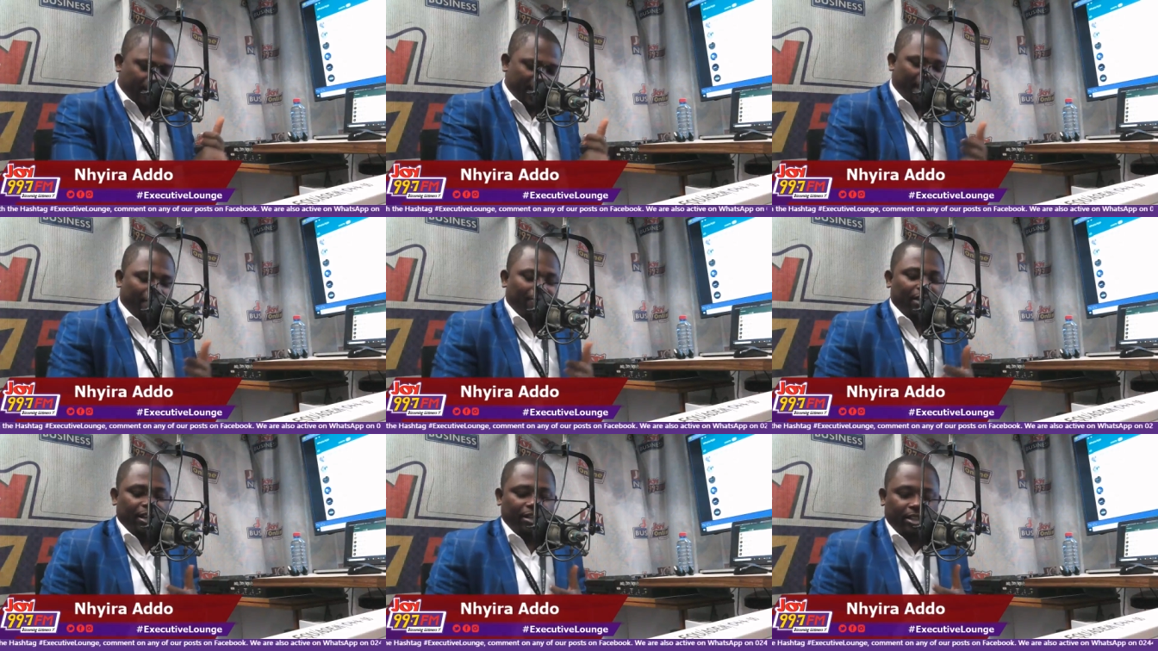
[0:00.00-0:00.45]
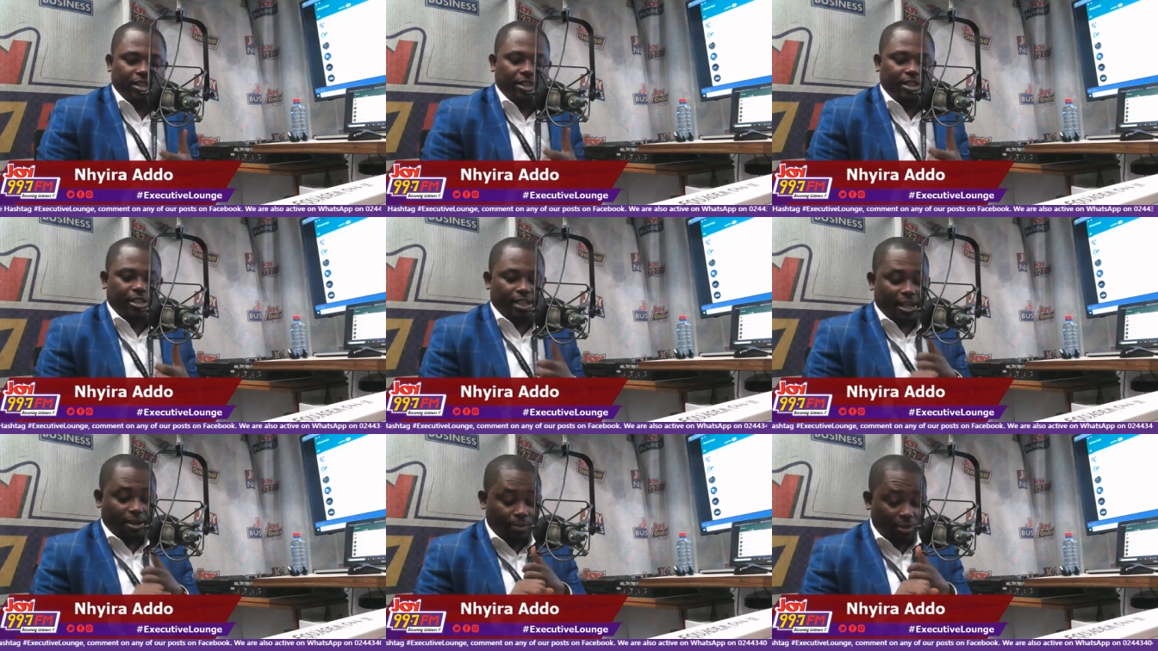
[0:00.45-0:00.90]

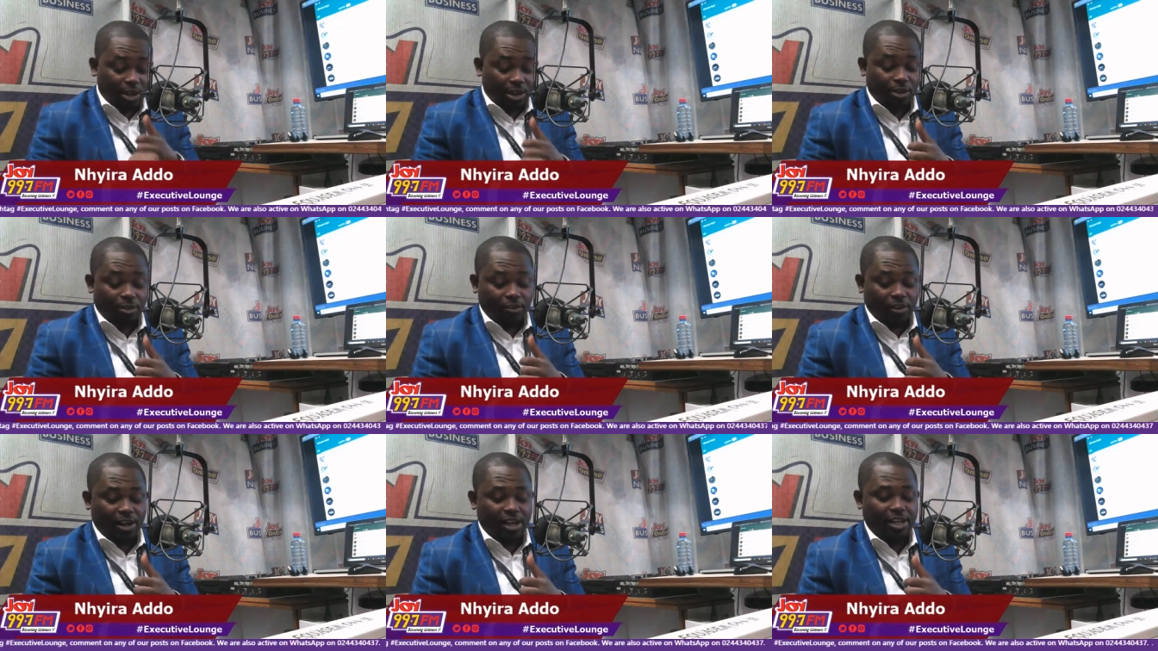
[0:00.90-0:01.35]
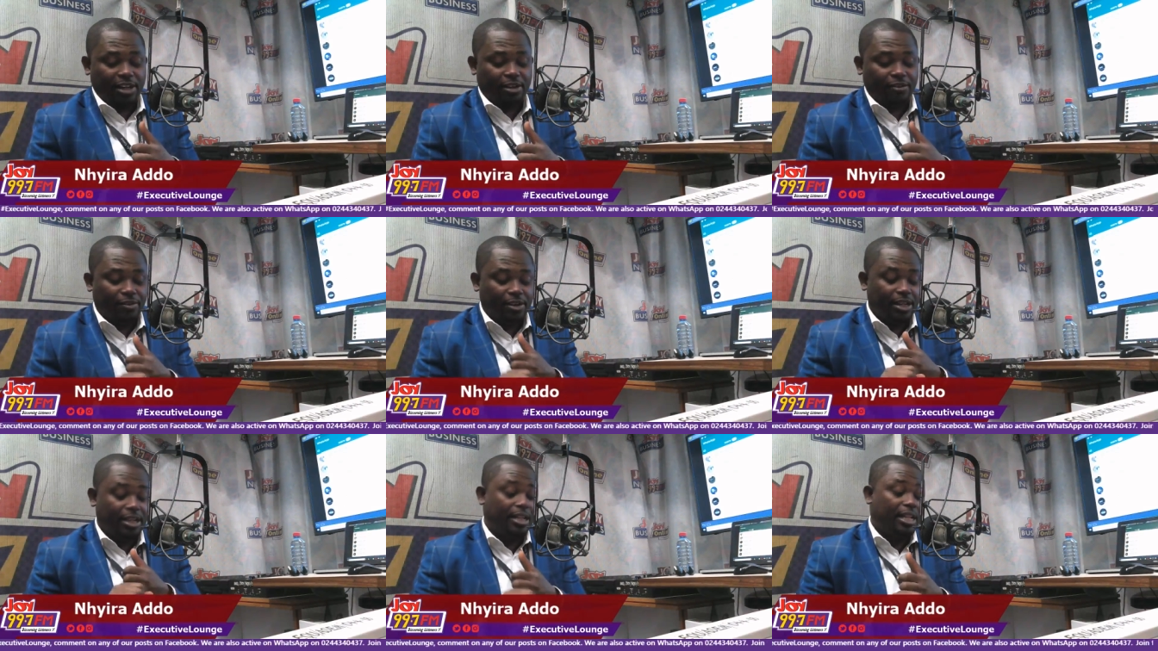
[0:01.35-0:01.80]
diversity that we're all very
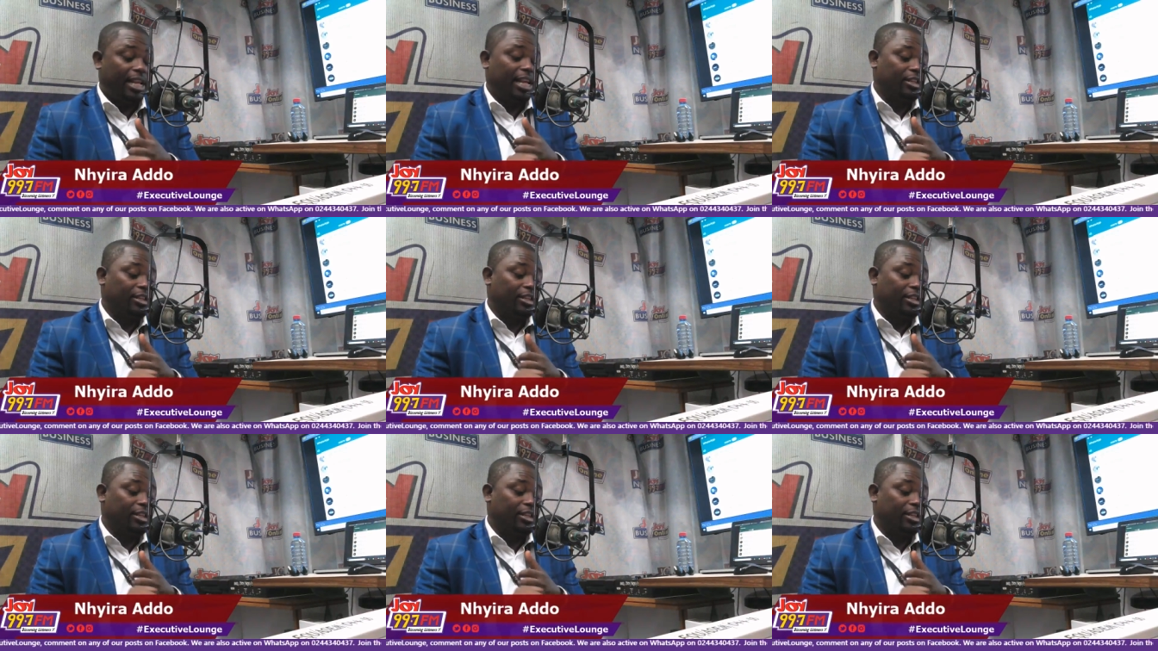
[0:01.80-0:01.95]
different and,